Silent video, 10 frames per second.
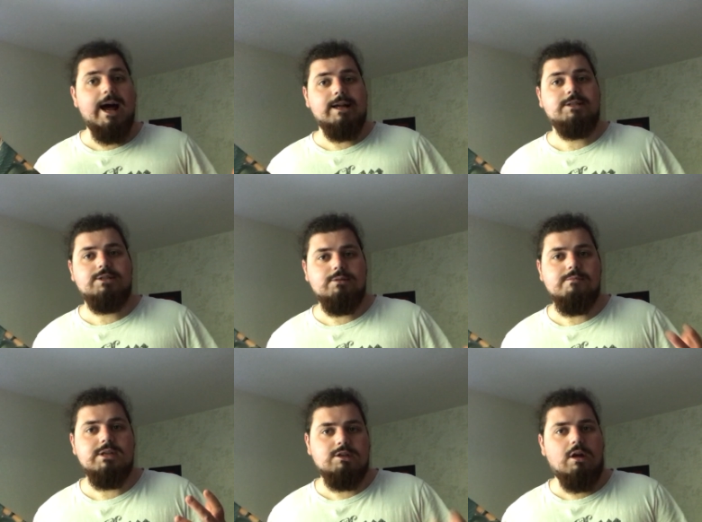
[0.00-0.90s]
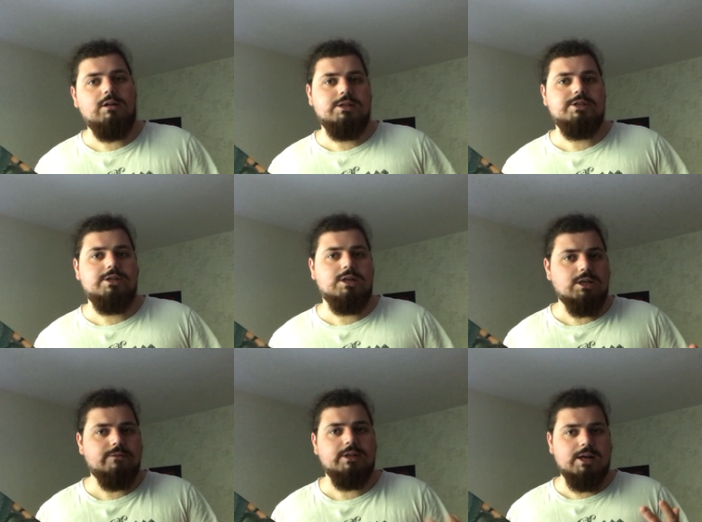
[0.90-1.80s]
adds to mythology
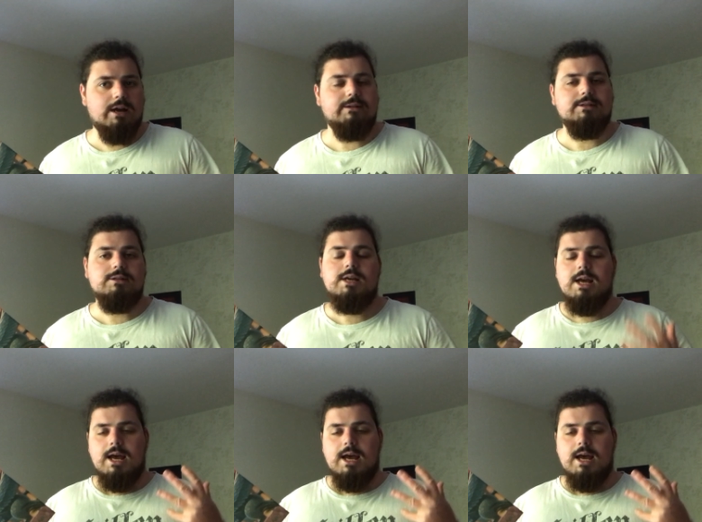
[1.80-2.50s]
of the characters.